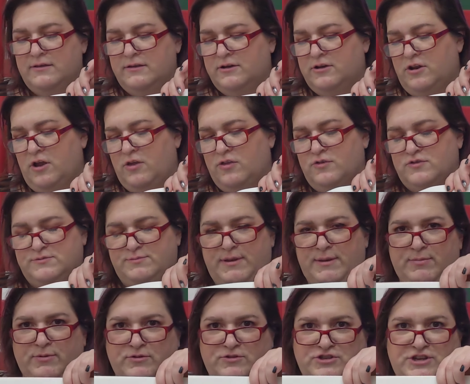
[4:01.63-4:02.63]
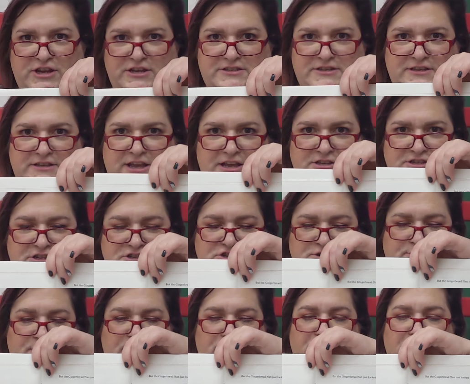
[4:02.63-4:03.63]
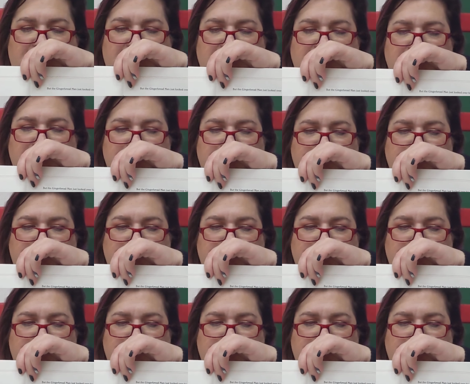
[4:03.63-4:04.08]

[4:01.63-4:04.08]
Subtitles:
Look at all those people chasing that gingerbread man.